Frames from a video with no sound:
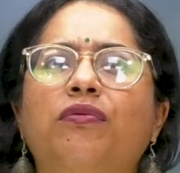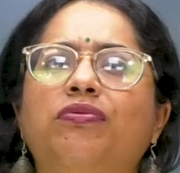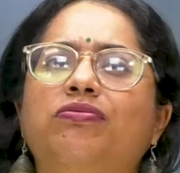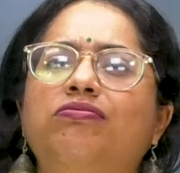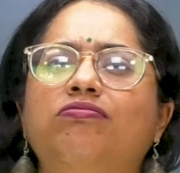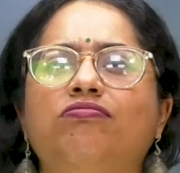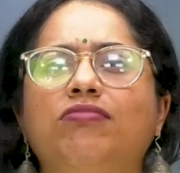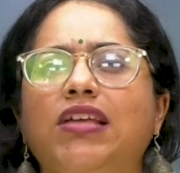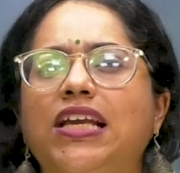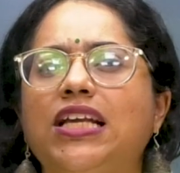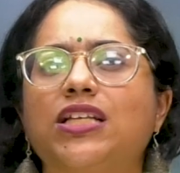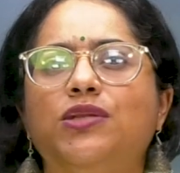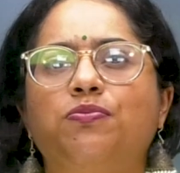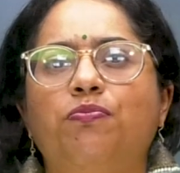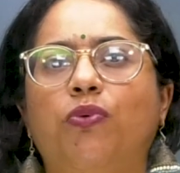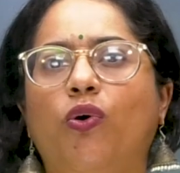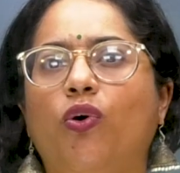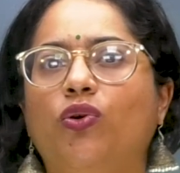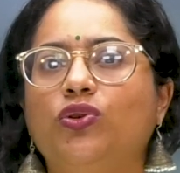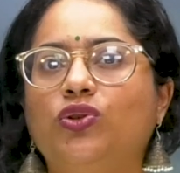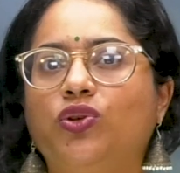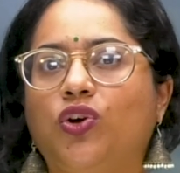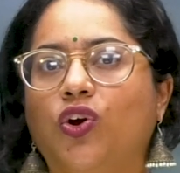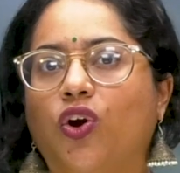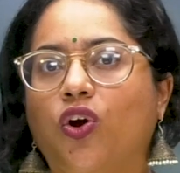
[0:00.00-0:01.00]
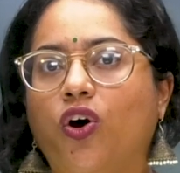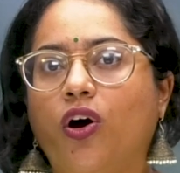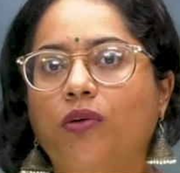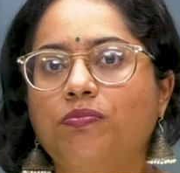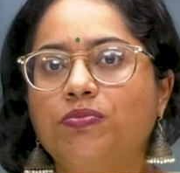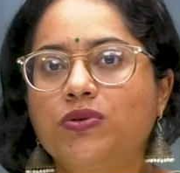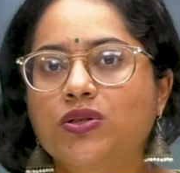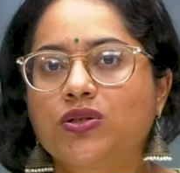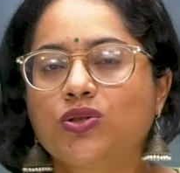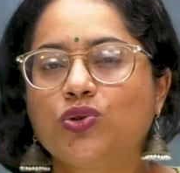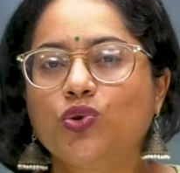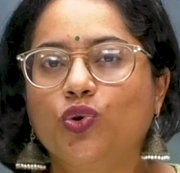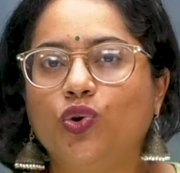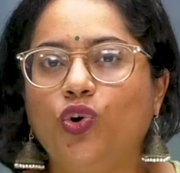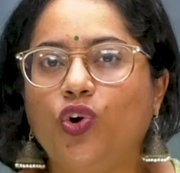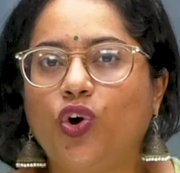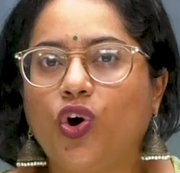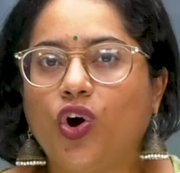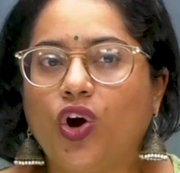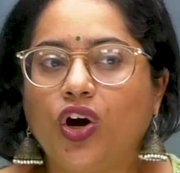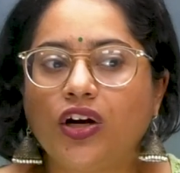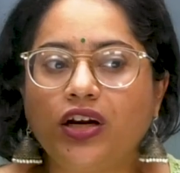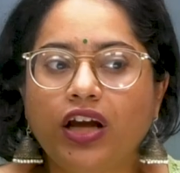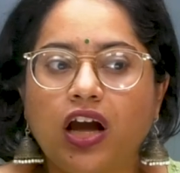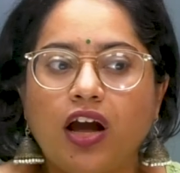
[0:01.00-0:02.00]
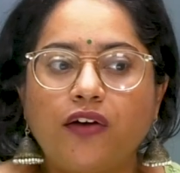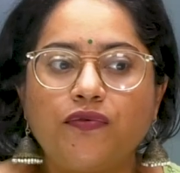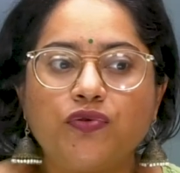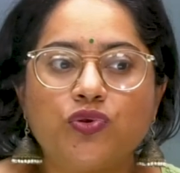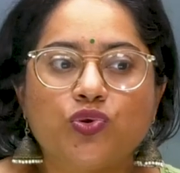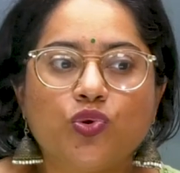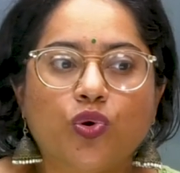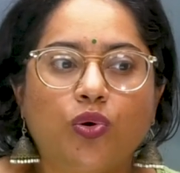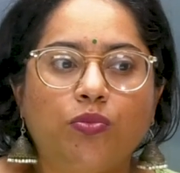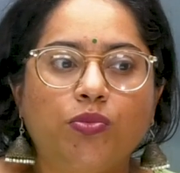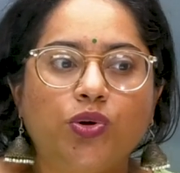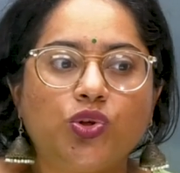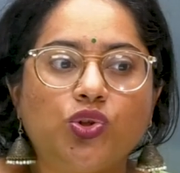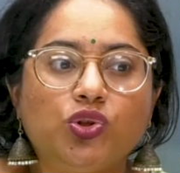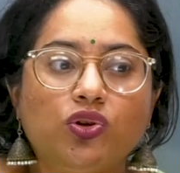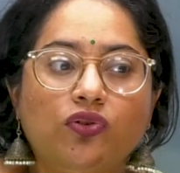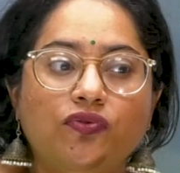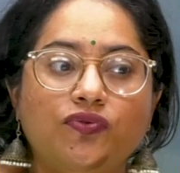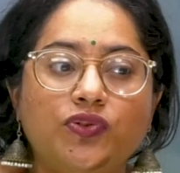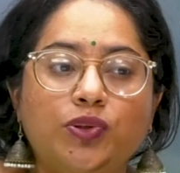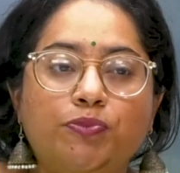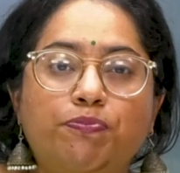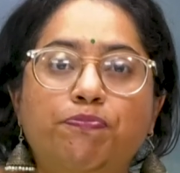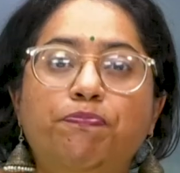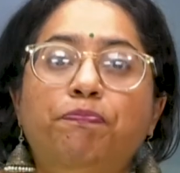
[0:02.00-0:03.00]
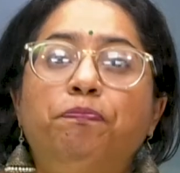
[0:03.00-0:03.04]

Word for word: these both crops do not have so much of